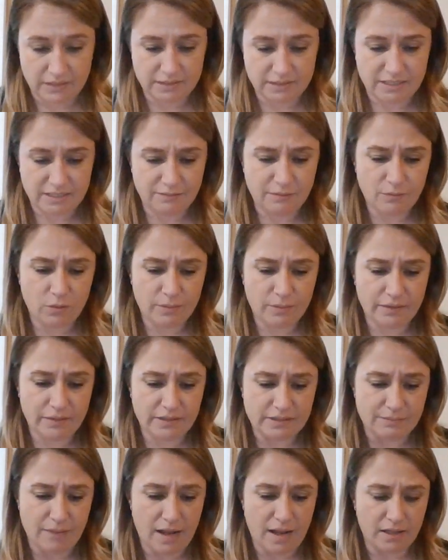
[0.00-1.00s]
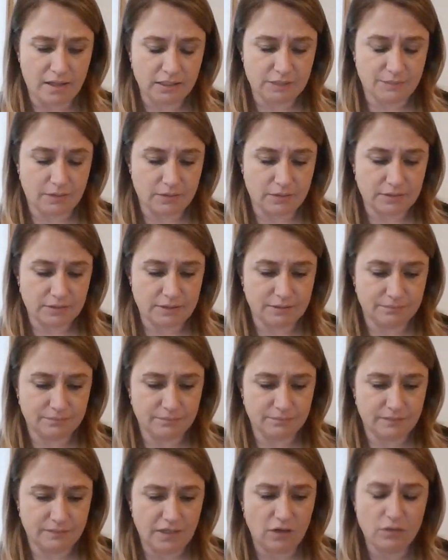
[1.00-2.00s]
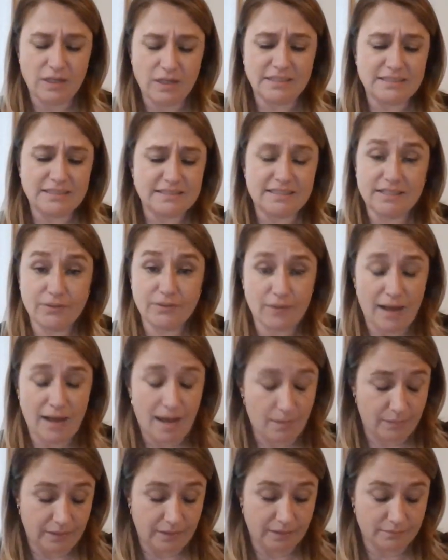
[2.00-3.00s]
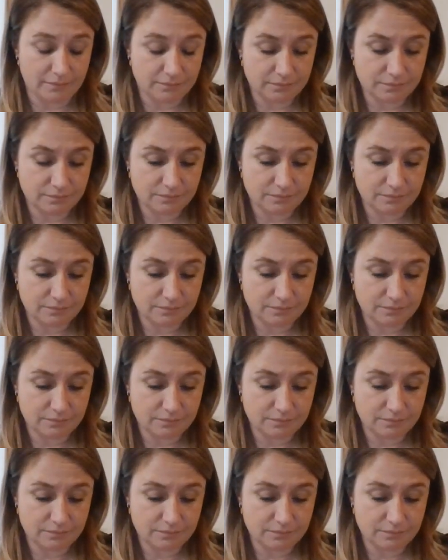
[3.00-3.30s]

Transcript: Tell me more about this malice person. They don't like to see you happy.